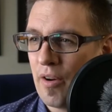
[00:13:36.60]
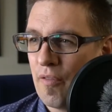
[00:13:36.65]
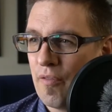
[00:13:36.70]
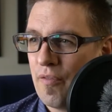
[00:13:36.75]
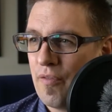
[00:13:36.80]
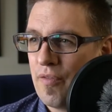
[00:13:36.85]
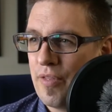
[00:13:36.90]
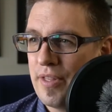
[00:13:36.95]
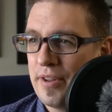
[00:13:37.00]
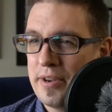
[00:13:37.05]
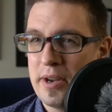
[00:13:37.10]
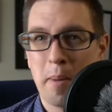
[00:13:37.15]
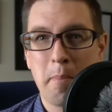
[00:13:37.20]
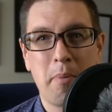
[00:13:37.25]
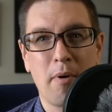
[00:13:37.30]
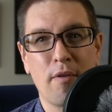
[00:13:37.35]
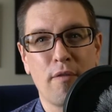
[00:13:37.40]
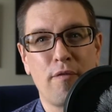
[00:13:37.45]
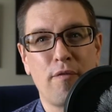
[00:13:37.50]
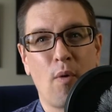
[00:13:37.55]
number
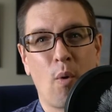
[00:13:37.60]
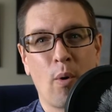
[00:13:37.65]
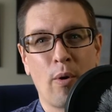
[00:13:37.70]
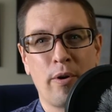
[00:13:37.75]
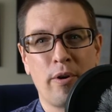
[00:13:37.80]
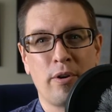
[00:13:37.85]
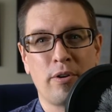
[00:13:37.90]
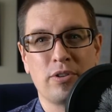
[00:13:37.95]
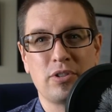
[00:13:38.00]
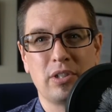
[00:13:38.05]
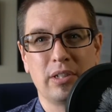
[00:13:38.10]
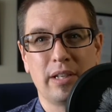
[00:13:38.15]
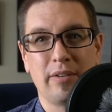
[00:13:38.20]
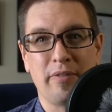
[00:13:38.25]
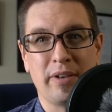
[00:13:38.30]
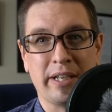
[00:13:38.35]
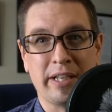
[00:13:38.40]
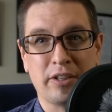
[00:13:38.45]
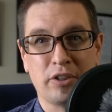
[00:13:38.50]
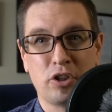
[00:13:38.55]
of foreigners
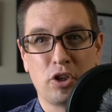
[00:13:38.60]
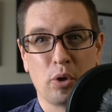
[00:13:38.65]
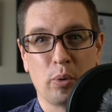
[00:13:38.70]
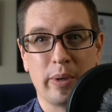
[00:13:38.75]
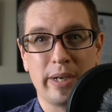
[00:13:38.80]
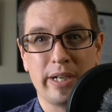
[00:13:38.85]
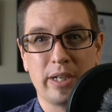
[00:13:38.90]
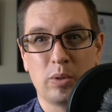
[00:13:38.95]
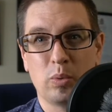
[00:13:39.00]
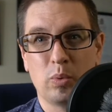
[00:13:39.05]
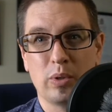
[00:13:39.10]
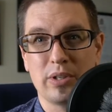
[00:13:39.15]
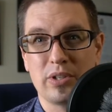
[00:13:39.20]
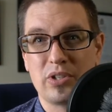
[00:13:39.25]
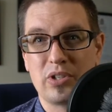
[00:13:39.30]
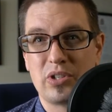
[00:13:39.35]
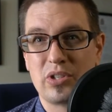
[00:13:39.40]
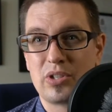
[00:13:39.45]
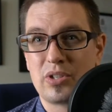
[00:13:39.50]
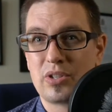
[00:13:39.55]
living in Korea
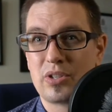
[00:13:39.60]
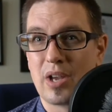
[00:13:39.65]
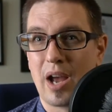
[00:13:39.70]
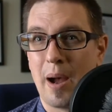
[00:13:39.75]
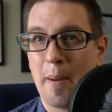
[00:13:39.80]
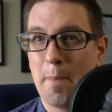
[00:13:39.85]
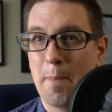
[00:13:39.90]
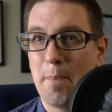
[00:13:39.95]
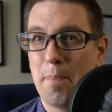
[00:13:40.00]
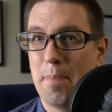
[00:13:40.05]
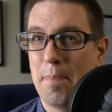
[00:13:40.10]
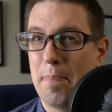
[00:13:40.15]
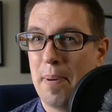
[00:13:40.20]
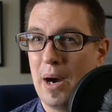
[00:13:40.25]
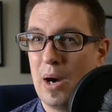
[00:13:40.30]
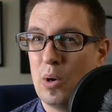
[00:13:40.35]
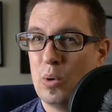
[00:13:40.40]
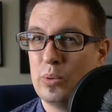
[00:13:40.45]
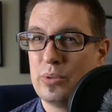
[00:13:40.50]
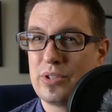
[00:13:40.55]
was
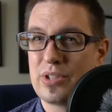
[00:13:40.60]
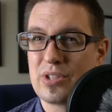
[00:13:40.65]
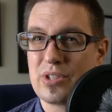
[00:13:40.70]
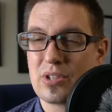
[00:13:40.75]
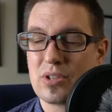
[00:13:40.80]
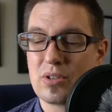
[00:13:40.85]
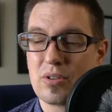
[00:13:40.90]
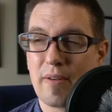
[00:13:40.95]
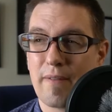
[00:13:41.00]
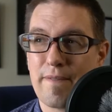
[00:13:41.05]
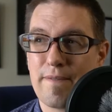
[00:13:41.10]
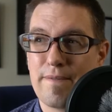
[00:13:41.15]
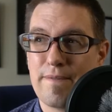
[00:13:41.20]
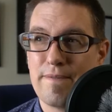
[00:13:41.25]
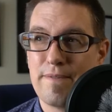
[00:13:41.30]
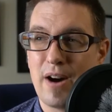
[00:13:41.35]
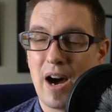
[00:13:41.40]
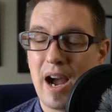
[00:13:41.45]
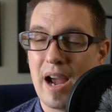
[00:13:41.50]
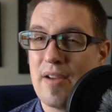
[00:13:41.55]
about
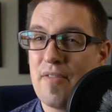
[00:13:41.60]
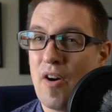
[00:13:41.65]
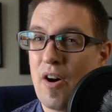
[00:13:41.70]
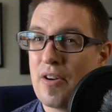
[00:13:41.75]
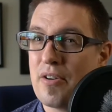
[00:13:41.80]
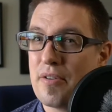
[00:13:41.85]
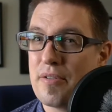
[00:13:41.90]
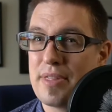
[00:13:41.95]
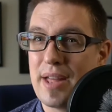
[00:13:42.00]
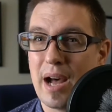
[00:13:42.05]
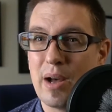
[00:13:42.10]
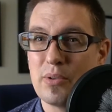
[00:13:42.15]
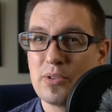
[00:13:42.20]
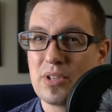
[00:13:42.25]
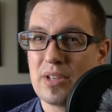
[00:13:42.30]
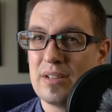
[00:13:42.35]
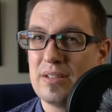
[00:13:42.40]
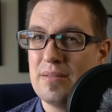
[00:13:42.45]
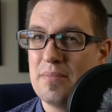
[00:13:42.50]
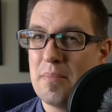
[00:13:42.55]

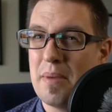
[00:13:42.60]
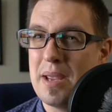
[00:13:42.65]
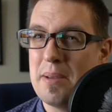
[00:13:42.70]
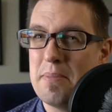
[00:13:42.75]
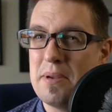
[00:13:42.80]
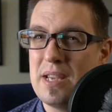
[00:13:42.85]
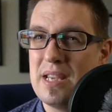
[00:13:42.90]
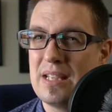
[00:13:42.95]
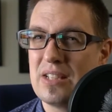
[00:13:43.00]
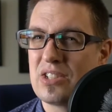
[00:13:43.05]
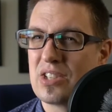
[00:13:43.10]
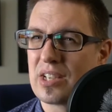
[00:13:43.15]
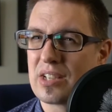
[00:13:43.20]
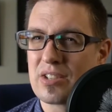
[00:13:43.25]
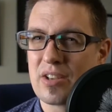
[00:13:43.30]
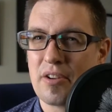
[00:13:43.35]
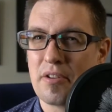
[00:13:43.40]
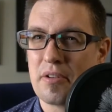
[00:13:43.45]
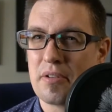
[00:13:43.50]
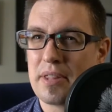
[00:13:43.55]
500,000, maybe
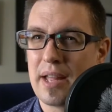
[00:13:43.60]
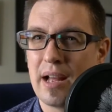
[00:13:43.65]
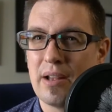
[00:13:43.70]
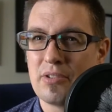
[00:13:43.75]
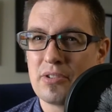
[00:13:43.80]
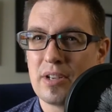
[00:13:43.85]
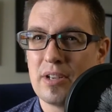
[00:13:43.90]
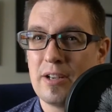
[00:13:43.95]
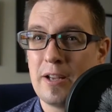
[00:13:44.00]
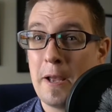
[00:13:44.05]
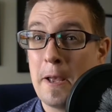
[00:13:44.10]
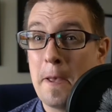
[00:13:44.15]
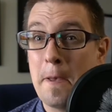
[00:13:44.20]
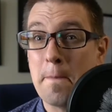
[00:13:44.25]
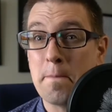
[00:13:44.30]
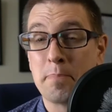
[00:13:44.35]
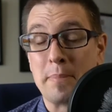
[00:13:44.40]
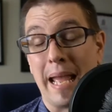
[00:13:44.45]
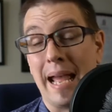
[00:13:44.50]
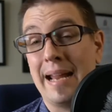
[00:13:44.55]
600,000,
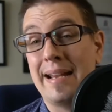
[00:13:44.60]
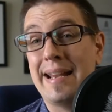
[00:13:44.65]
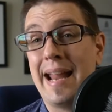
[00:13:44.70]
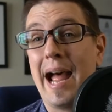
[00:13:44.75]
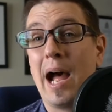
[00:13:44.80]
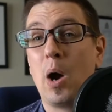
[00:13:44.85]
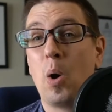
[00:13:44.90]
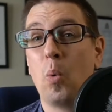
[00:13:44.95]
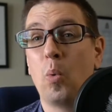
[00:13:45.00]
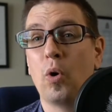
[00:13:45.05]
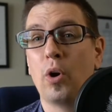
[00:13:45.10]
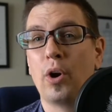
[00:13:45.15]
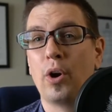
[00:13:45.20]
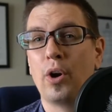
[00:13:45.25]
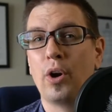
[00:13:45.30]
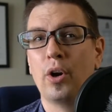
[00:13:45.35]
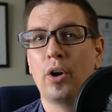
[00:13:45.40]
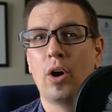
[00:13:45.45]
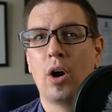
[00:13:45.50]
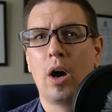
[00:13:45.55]
and now
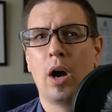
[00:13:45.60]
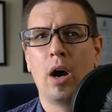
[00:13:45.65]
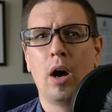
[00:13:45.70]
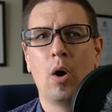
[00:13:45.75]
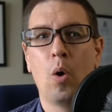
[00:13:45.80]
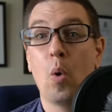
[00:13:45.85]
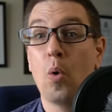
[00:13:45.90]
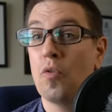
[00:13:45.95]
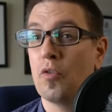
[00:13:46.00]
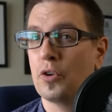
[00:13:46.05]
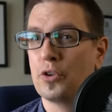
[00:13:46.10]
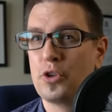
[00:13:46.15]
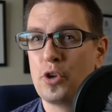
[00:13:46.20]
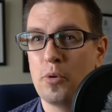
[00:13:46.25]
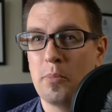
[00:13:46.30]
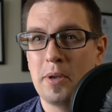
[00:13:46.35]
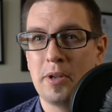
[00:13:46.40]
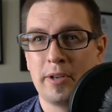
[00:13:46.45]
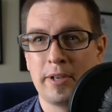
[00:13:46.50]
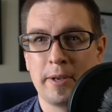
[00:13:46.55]
we're over 2
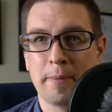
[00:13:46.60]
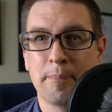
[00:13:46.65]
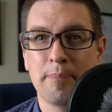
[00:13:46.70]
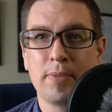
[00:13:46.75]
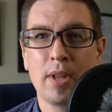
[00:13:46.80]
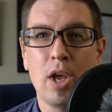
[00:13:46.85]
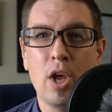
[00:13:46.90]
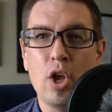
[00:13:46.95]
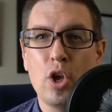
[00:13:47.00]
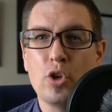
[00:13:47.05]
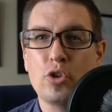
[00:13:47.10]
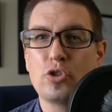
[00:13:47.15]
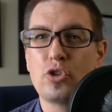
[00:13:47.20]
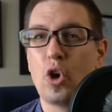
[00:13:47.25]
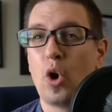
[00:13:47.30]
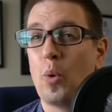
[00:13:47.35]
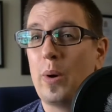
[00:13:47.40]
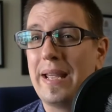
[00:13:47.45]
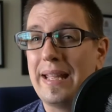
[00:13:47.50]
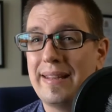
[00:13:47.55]
million.
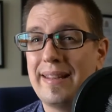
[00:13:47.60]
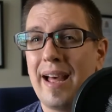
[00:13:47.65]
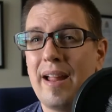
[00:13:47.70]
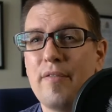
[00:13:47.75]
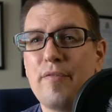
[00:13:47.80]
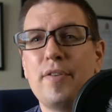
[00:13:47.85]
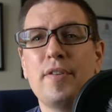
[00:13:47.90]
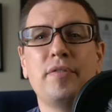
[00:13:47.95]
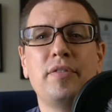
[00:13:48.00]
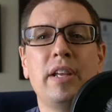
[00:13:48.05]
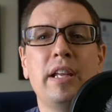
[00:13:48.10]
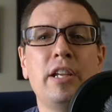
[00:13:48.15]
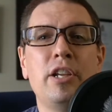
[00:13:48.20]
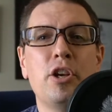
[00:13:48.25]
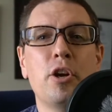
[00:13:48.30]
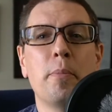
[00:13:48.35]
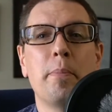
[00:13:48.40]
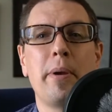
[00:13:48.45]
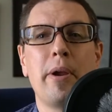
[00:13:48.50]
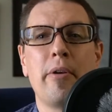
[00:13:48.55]
So in that 15-year
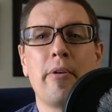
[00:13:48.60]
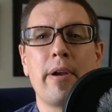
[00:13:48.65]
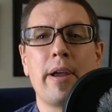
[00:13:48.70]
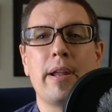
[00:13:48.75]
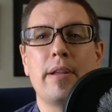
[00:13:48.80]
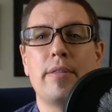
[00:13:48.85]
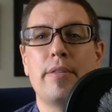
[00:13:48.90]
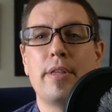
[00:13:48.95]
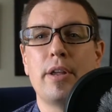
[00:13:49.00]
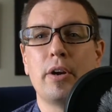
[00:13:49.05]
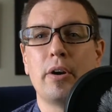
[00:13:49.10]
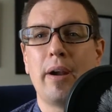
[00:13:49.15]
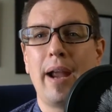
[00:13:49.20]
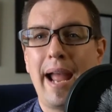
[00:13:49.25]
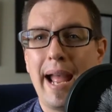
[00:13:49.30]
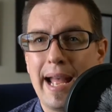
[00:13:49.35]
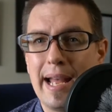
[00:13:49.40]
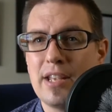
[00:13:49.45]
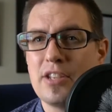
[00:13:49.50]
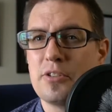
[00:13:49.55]
period, there
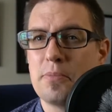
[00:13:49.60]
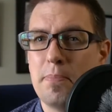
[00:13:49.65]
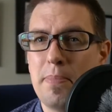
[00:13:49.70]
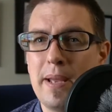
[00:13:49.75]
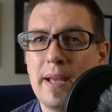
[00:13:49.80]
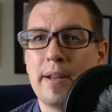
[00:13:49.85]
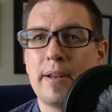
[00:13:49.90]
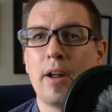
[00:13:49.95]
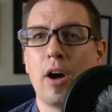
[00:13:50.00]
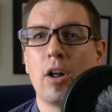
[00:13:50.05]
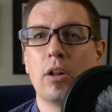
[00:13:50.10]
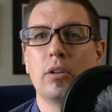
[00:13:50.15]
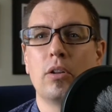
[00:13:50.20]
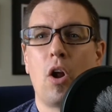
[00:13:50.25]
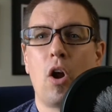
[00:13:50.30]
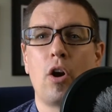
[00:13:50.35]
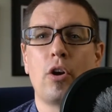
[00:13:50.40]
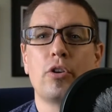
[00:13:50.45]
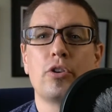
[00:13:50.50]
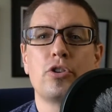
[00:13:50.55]
has been a
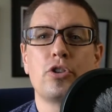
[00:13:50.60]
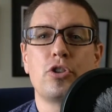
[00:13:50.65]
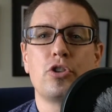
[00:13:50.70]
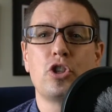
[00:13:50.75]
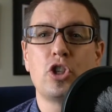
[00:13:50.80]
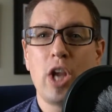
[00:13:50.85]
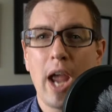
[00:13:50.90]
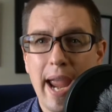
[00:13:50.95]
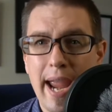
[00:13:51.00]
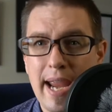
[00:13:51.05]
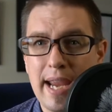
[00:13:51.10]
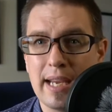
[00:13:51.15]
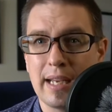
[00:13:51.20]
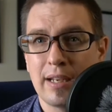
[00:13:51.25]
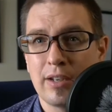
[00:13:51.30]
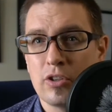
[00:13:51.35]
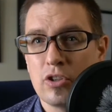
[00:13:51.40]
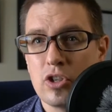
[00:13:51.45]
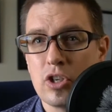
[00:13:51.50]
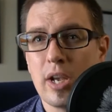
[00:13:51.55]
large change